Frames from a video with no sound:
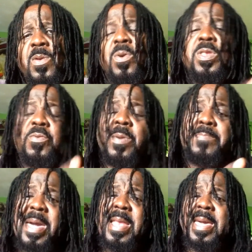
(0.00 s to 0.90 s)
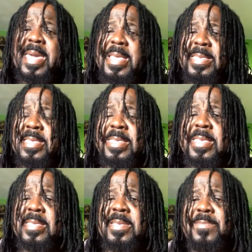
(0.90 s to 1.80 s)
When you rebel against a
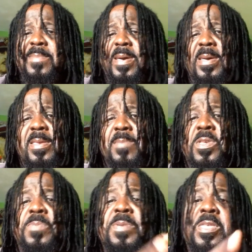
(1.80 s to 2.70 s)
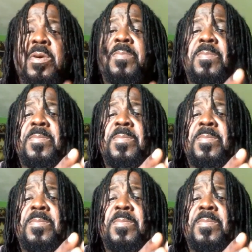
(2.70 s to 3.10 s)
system, it must be some